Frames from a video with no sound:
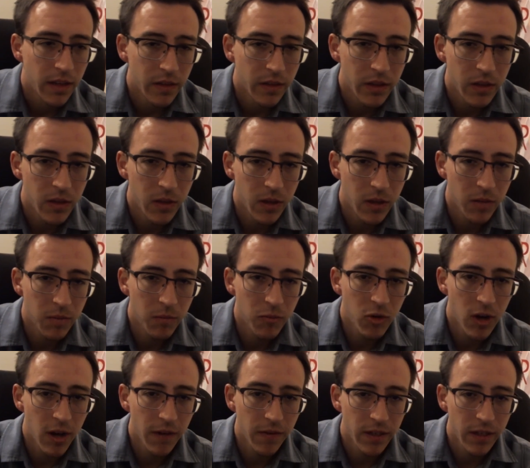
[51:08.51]
that you can
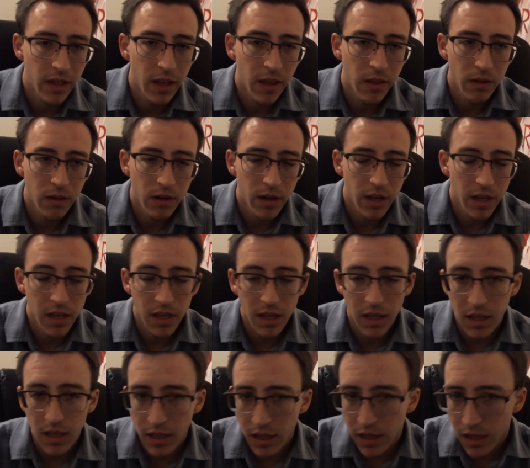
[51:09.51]
draft together,
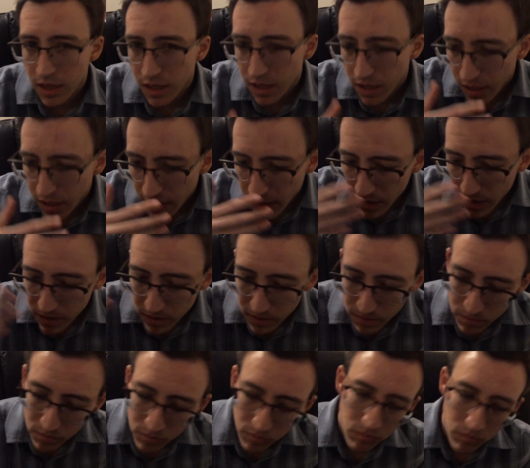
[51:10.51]

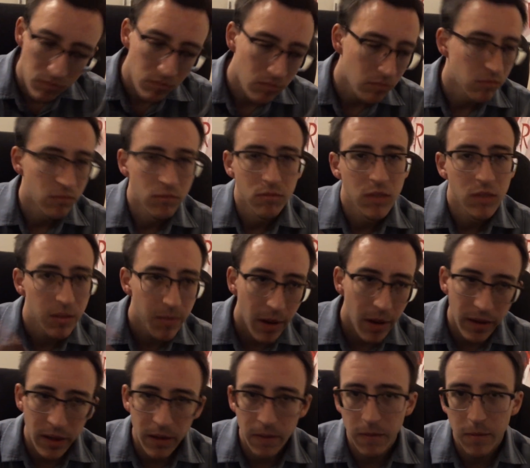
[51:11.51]
and that's
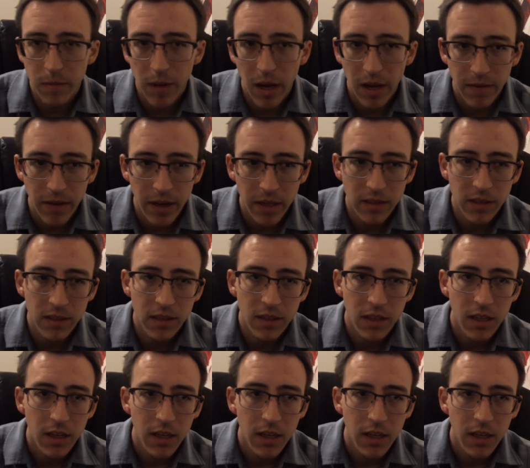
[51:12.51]
about it for my advice.